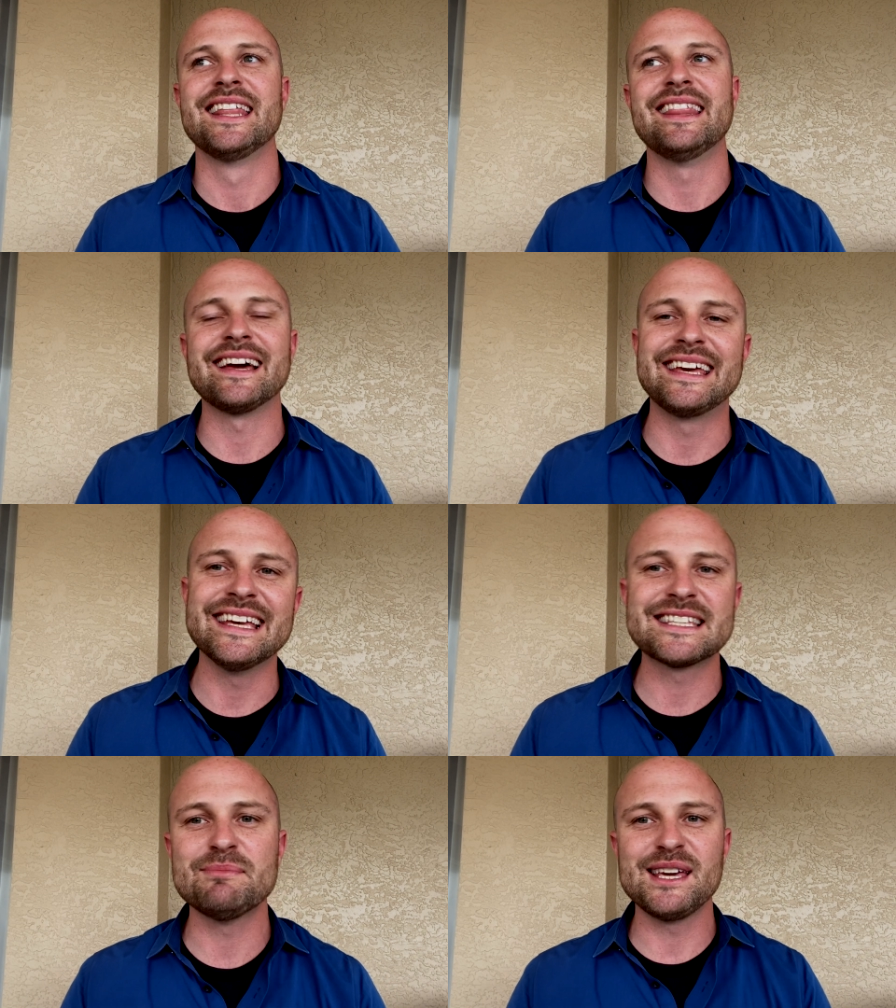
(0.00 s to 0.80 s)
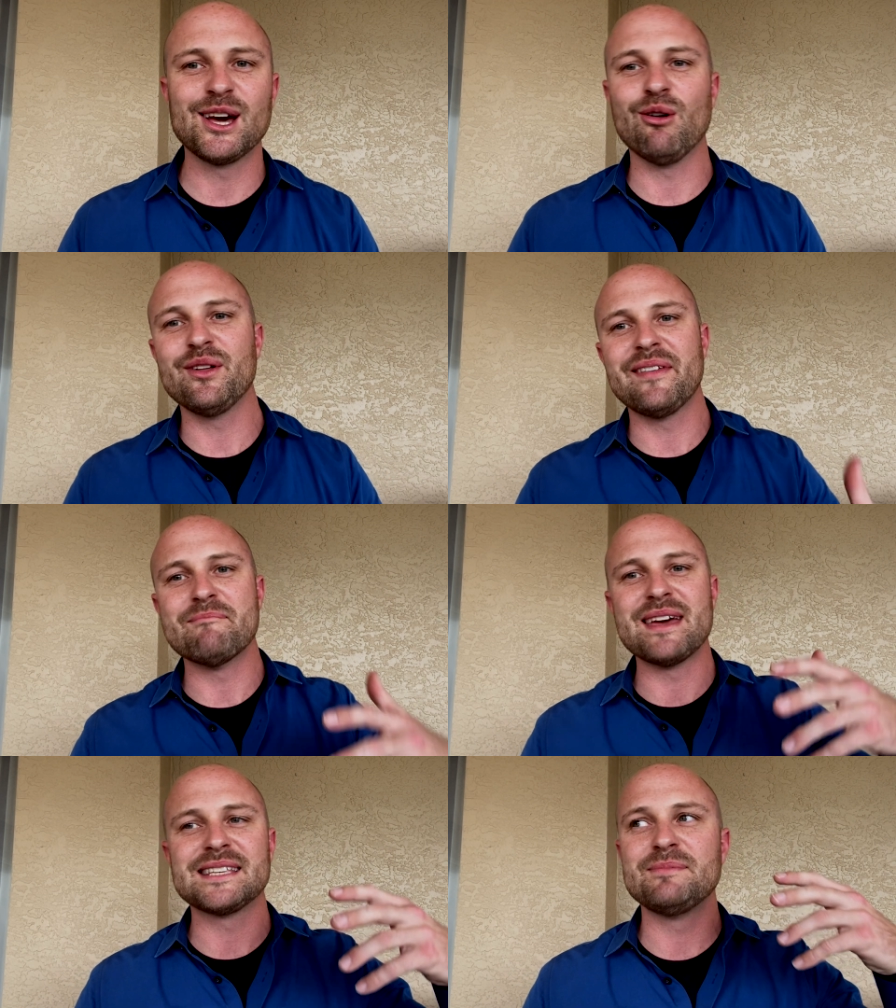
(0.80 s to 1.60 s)
That gets me going, that
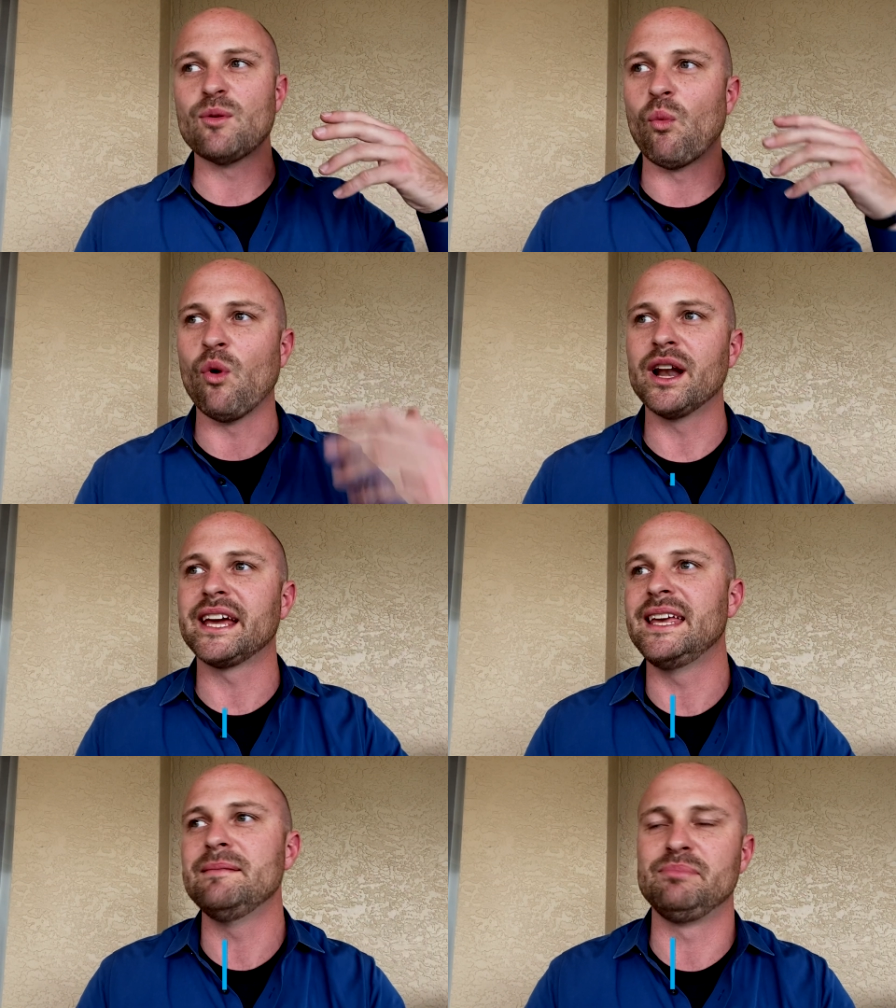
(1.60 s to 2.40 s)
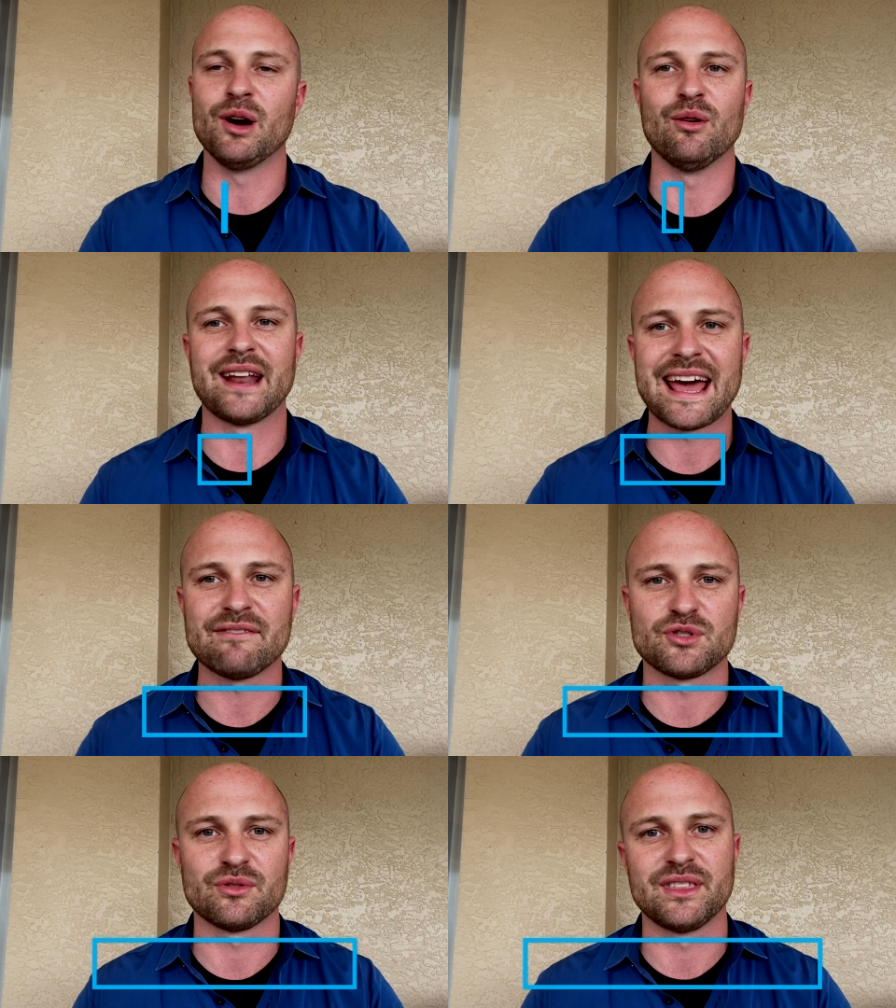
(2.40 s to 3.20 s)
makes me wanna keep going
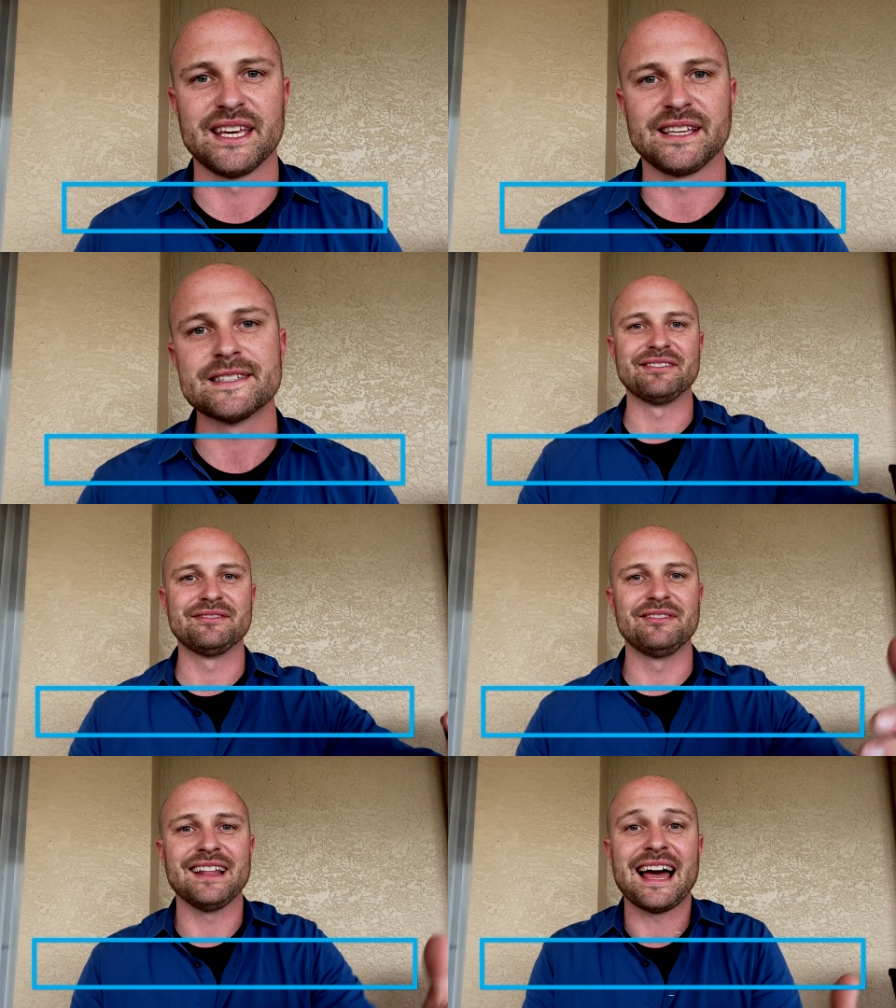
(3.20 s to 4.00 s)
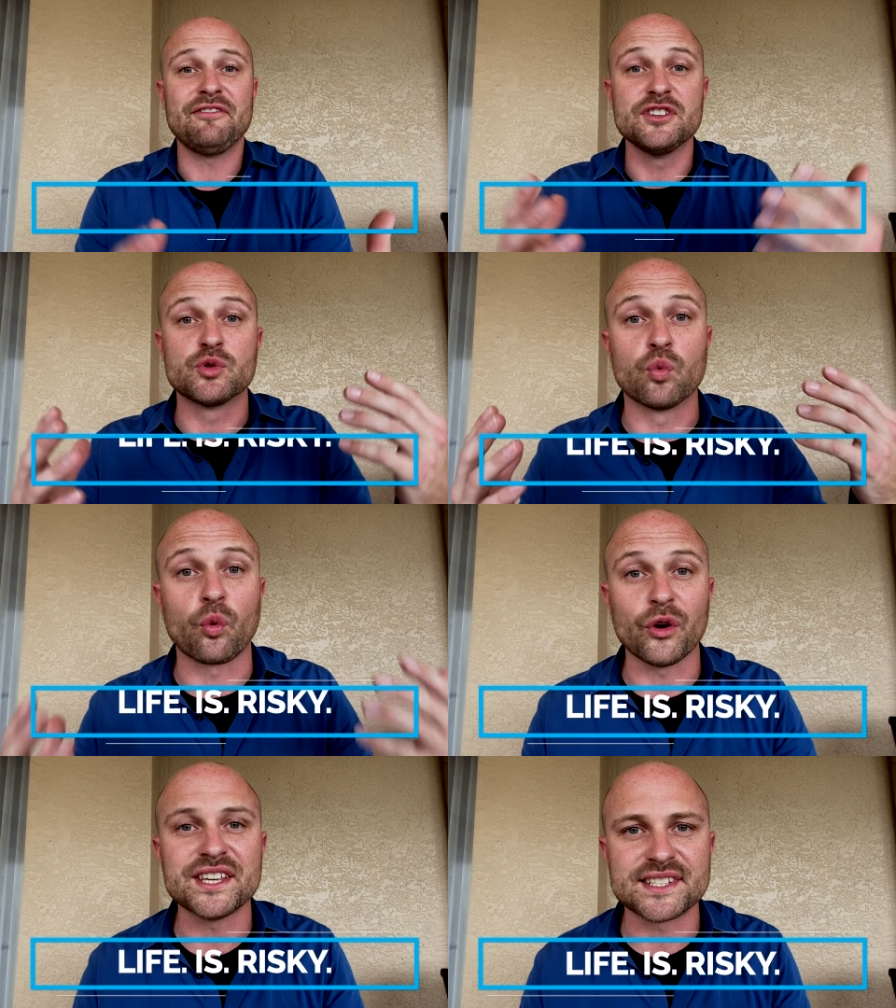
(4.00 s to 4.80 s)
after things. Life is
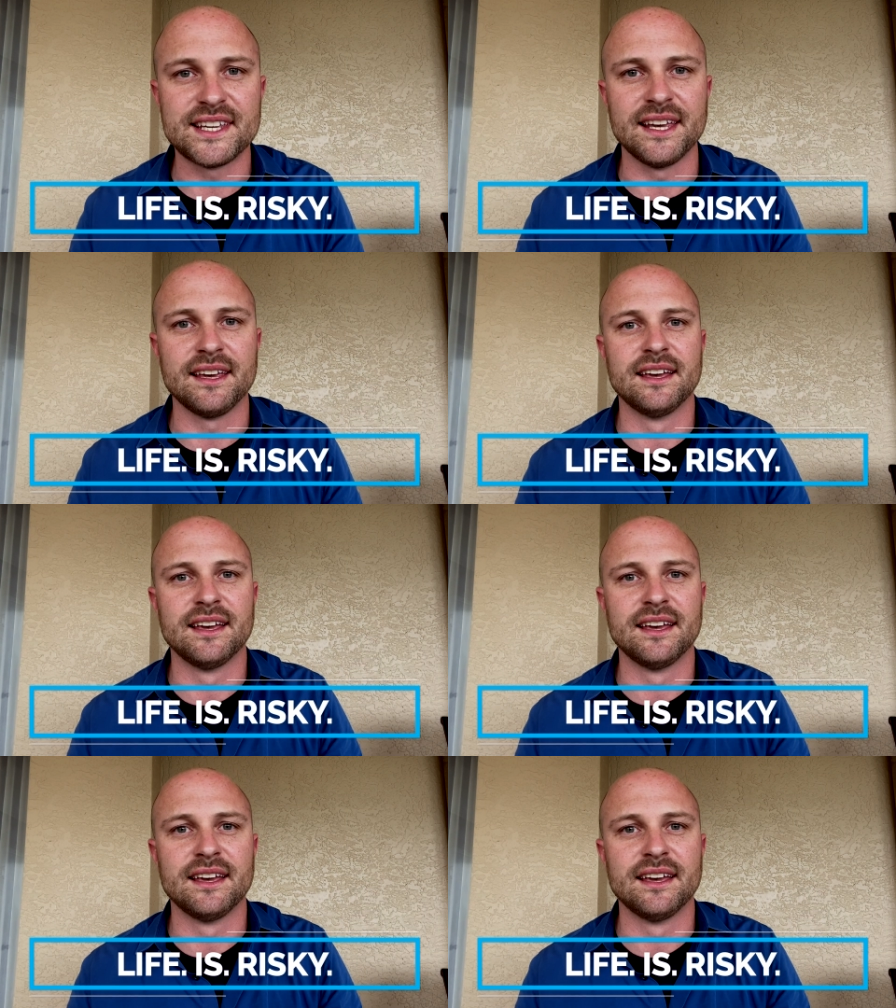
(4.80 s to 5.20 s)
risky.